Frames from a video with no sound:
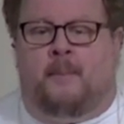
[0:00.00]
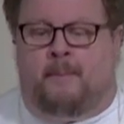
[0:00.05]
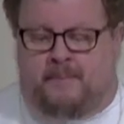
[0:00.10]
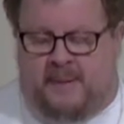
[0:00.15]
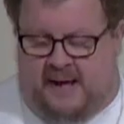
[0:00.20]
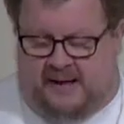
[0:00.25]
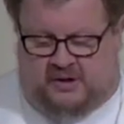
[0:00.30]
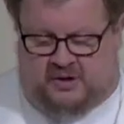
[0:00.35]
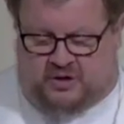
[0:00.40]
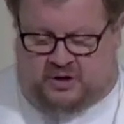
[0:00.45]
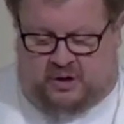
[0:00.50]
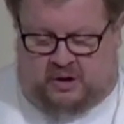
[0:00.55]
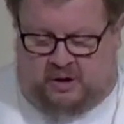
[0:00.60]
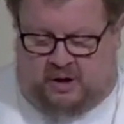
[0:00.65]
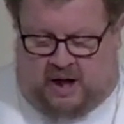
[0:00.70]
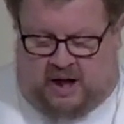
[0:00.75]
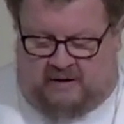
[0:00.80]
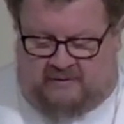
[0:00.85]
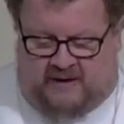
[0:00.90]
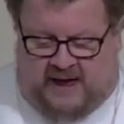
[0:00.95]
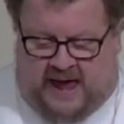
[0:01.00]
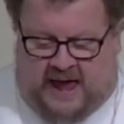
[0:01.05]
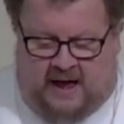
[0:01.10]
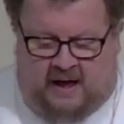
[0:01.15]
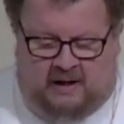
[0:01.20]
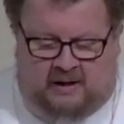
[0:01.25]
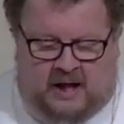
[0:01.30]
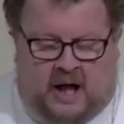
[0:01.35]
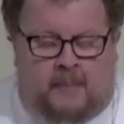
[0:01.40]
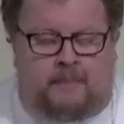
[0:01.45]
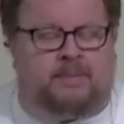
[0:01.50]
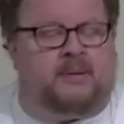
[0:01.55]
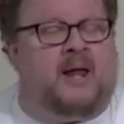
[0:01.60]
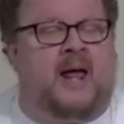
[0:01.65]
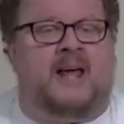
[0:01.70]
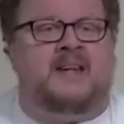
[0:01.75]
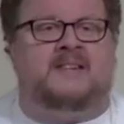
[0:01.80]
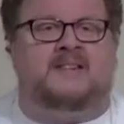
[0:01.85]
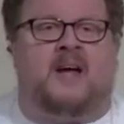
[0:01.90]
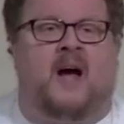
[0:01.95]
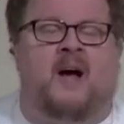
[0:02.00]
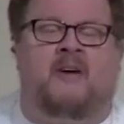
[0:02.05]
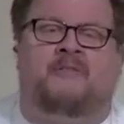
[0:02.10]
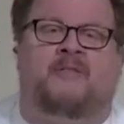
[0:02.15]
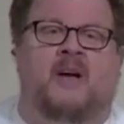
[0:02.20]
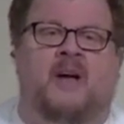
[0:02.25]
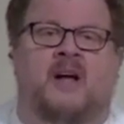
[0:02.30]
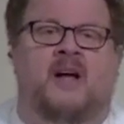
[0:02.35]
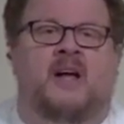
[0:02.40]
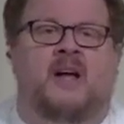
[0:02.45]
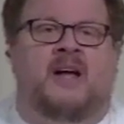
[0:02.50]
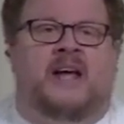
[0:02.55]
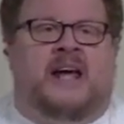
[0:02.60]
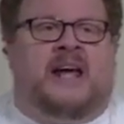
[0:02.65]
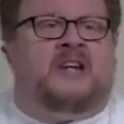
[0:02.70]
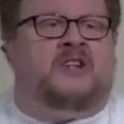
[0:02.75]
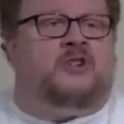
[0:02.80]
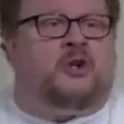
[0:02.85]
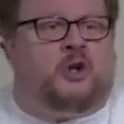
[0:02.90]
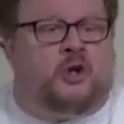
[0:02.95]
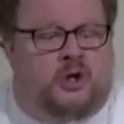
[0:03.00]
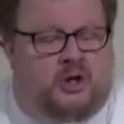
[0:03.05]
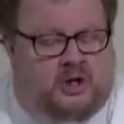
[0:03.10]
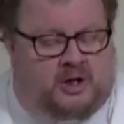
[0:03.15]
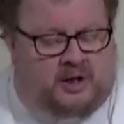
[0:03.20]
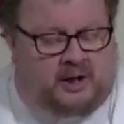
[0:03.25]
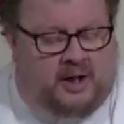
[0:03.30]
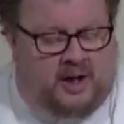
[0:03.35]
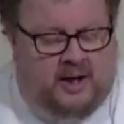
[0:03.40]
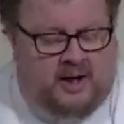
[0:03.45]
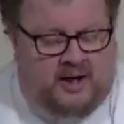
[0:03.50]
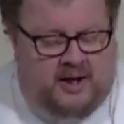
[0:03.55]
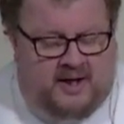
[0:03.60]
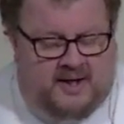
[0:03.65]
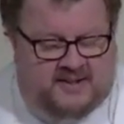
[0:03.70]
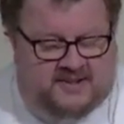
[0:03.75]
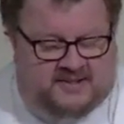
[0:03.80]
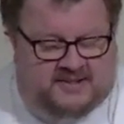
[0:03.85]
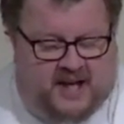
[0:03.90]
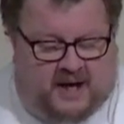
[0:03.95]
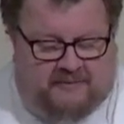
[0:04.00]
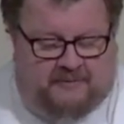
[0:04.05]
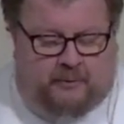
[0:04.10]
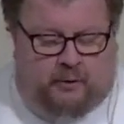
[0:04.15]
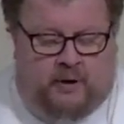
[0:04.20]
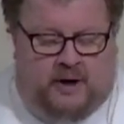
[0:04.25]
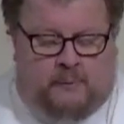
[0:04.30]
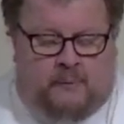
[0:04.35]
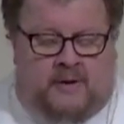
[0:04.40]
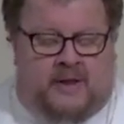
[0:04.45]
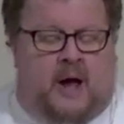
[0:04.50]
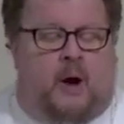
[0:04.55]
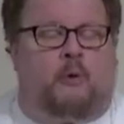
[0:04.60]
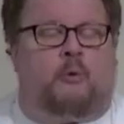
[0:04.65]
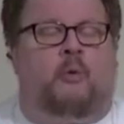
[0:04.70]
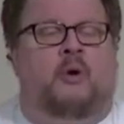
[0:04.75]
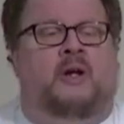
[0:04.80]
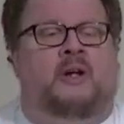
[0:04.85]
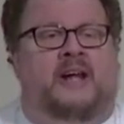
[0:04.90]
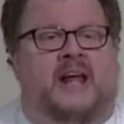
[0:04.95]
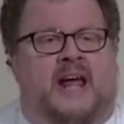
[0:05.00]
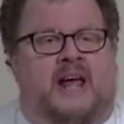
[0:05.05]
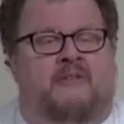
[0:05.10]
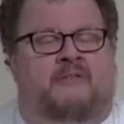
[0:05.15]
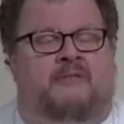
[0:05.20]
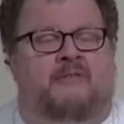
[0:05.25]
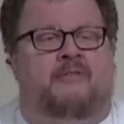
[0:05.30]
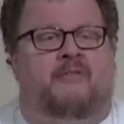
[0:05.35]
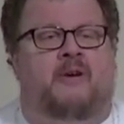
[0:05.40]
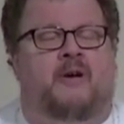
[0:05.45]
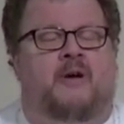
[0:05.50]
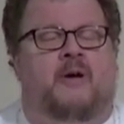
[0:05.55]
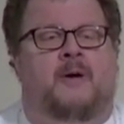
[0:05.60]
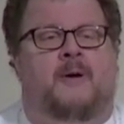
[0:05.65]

picture of hell, a place of eternal suffering without relief,